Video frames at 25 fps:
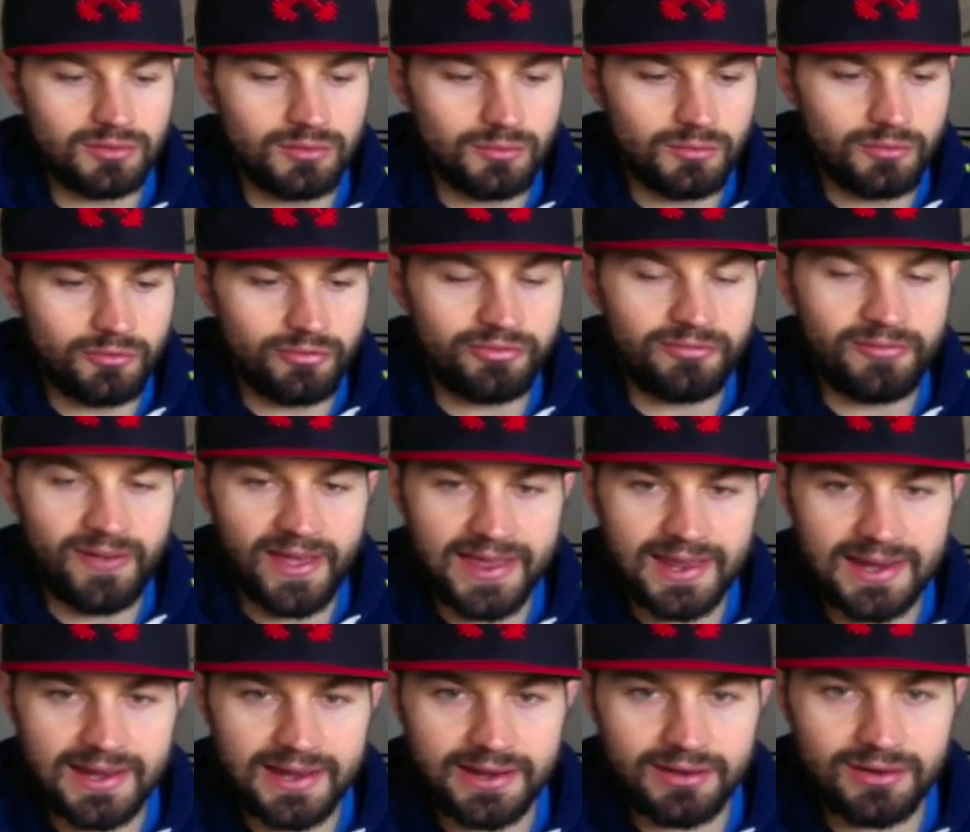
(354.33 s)

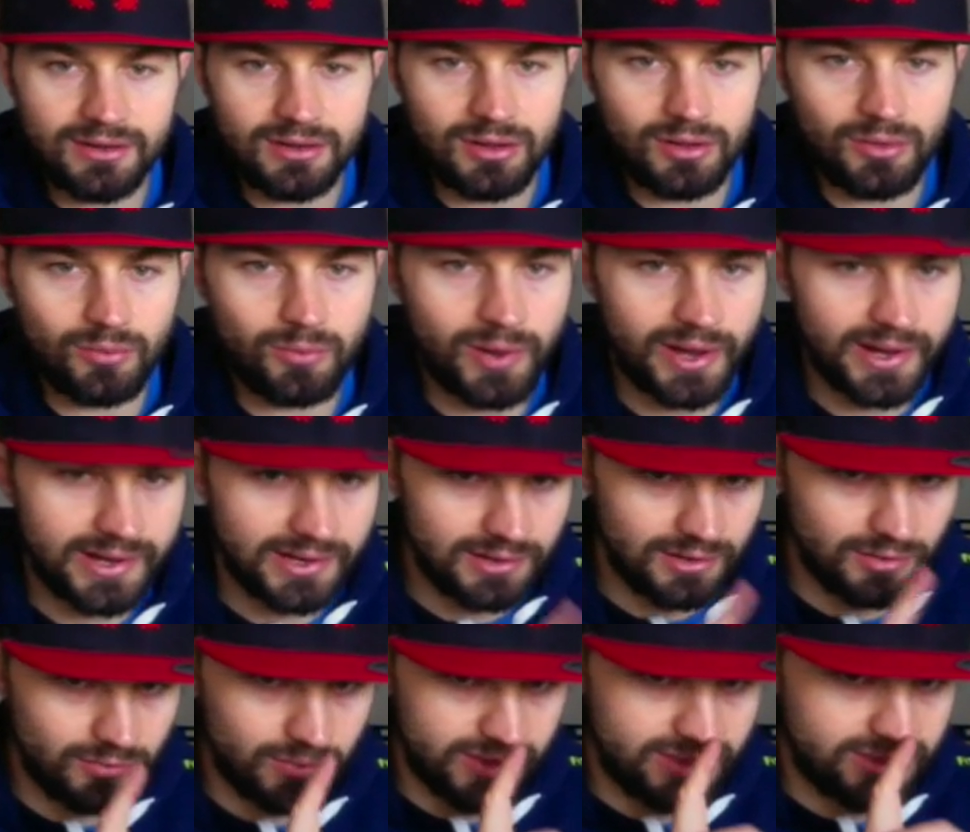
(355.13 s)
failing at a weight
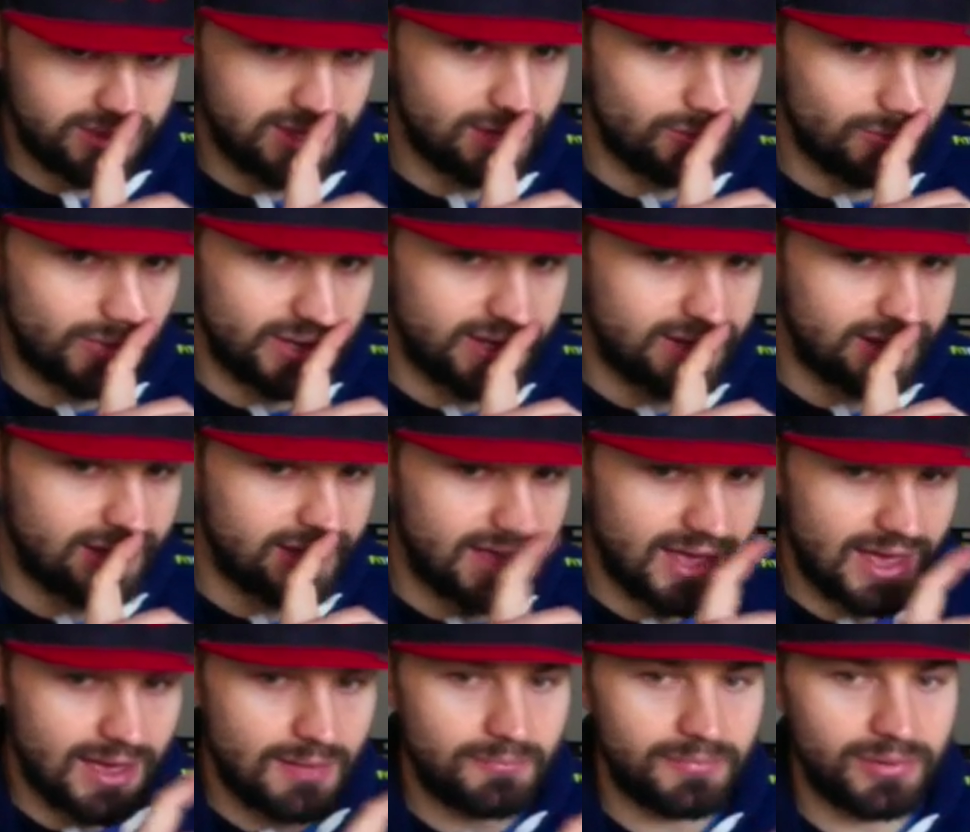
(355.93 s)
that we think we can
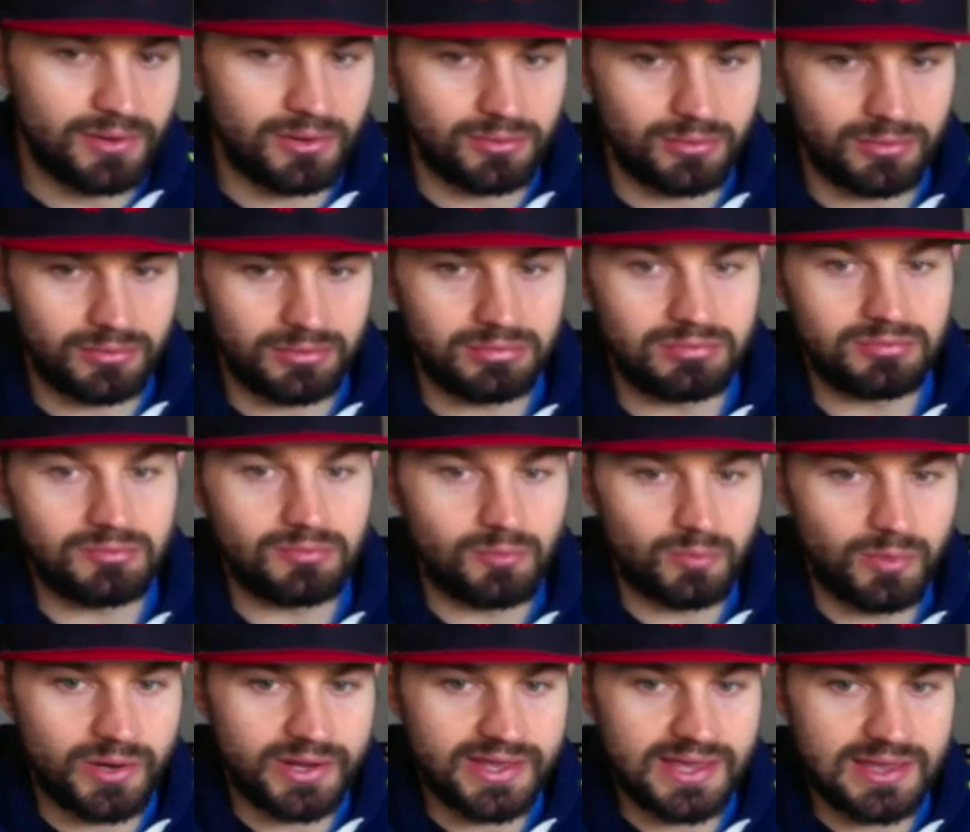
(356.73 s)
get, but
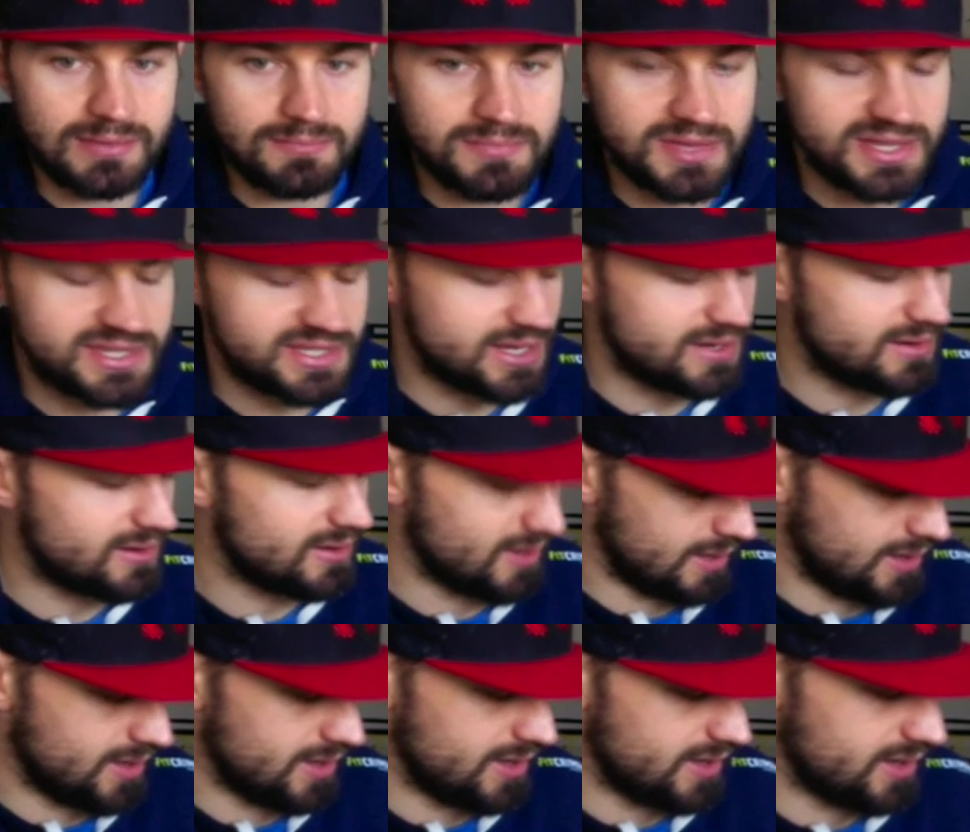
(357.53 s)
we keep missing.
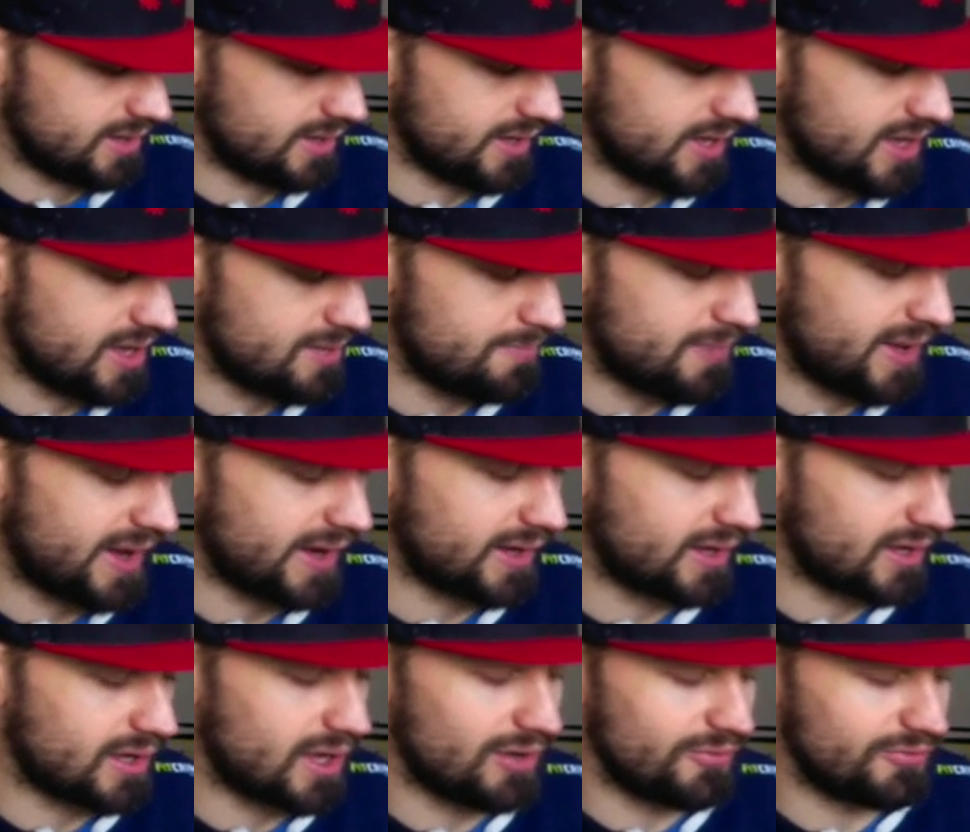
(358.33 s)
Okay,
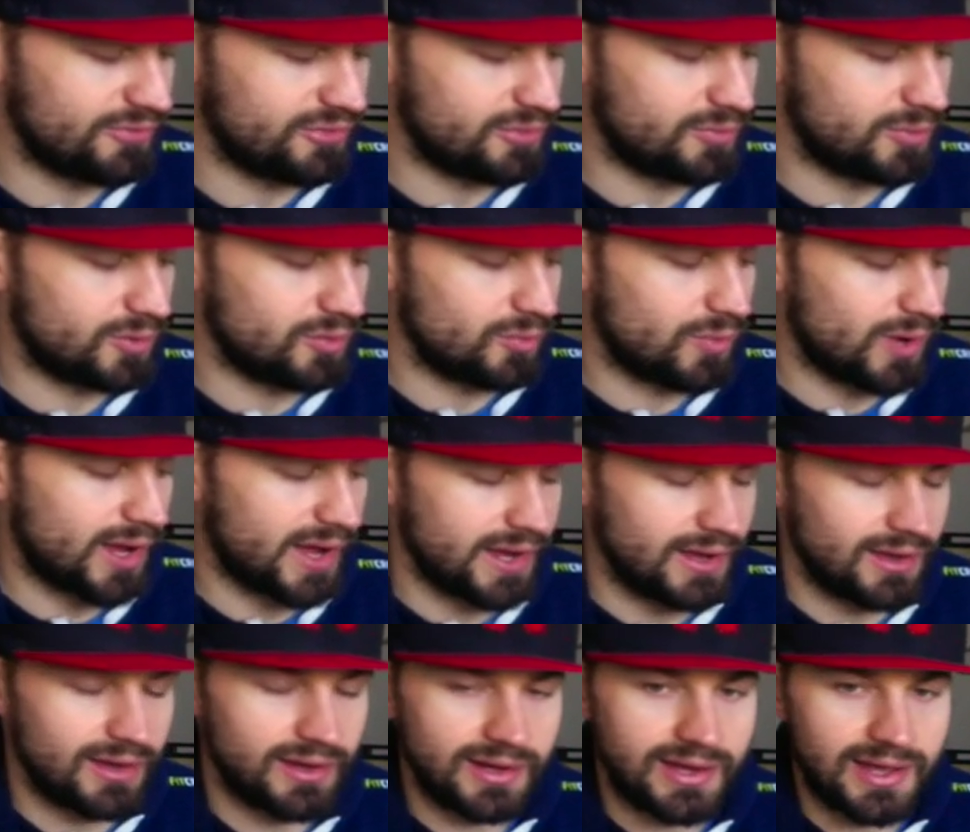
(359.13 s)
bank a comfortable
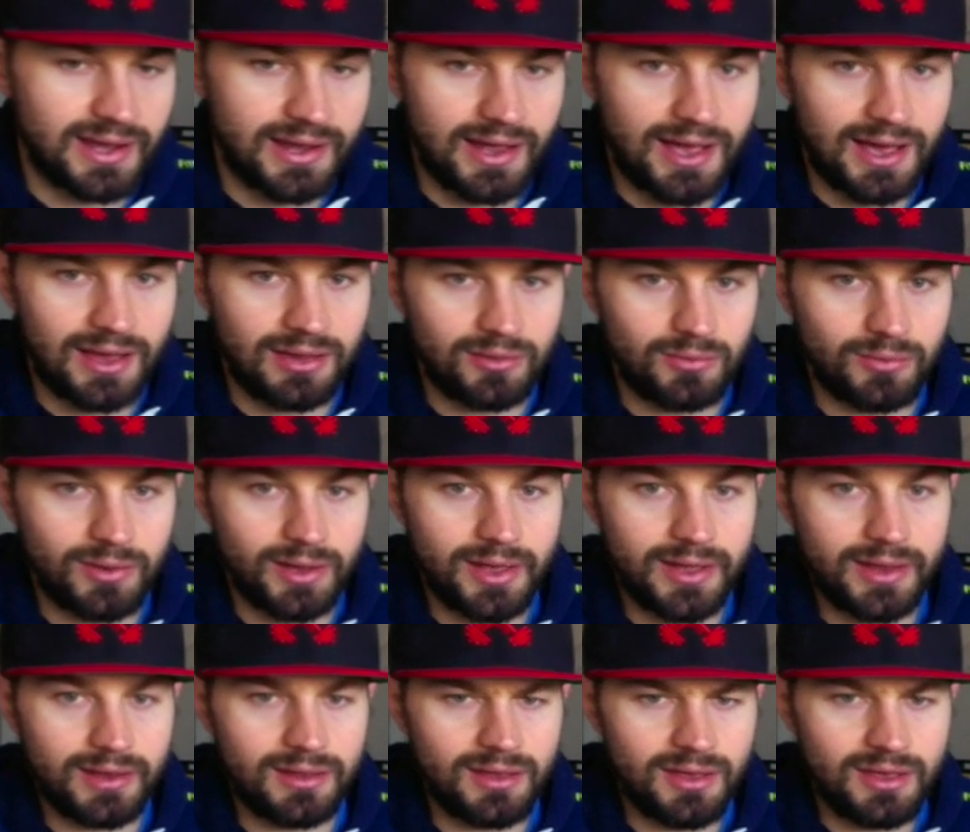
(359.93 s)
weight, get it out of the
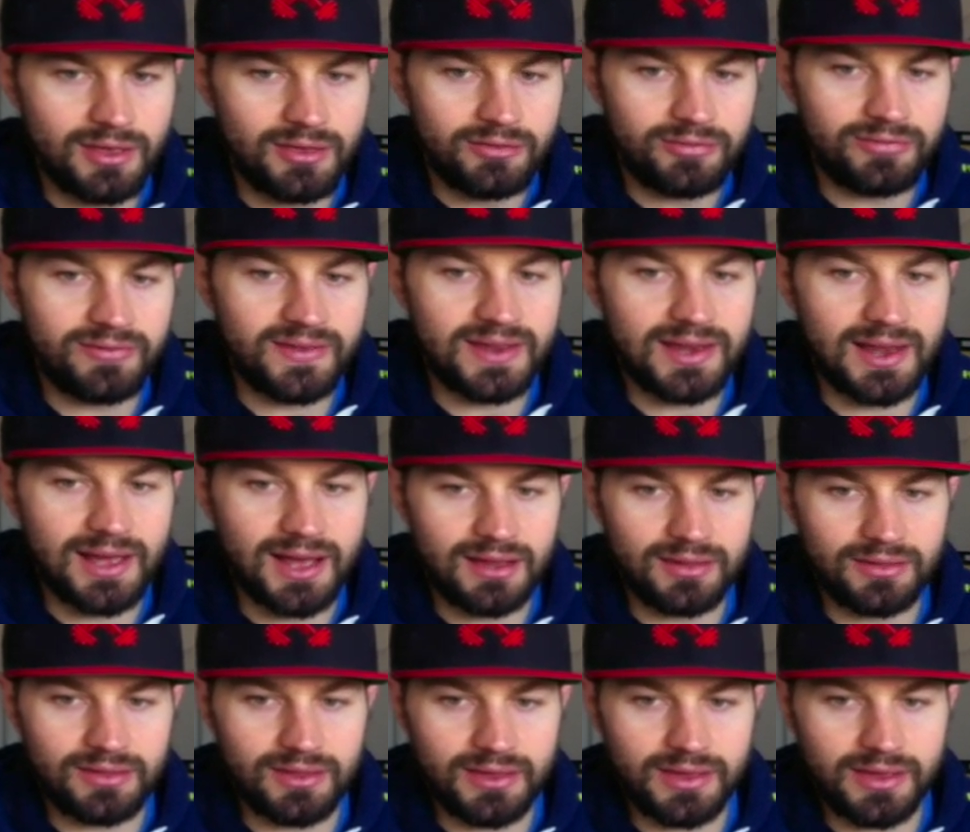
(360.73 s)
way, feel
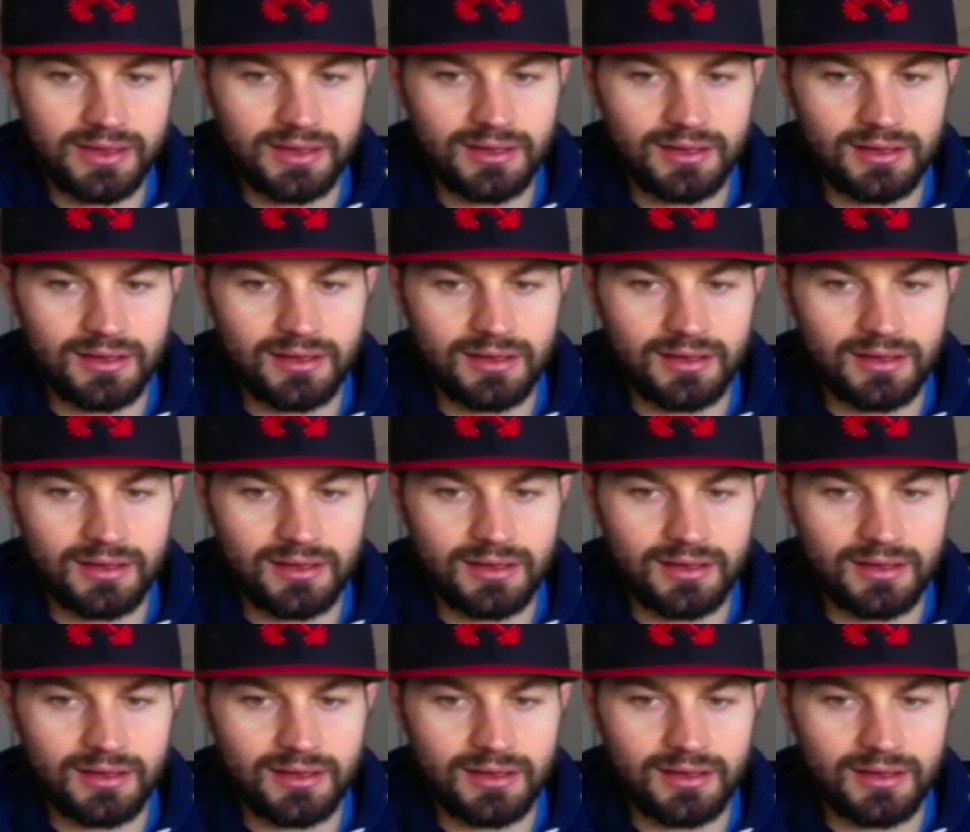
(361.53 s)
out the